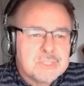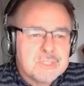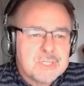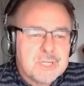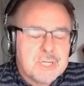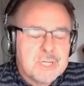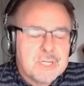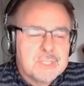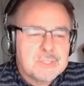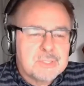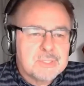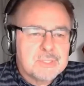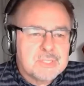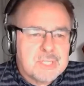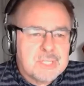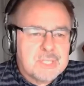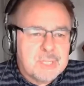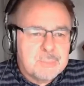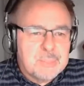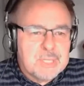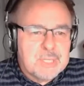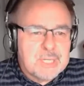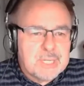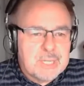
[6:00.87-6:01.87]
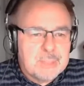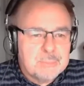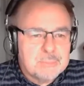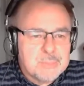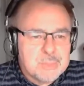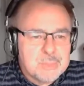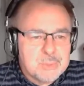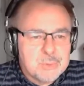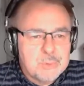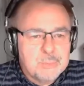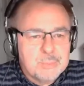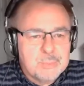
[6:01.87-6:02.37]
and charges have
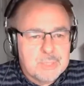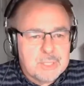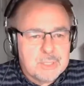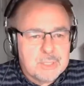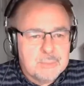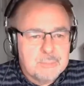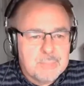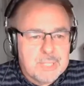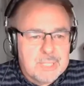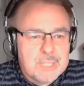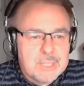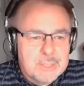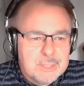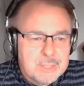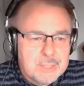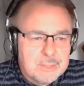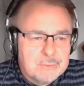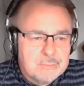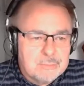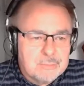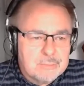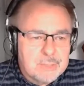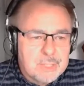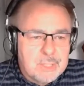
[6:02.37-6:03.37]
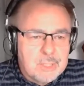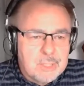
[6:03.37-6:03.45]
become super competitive,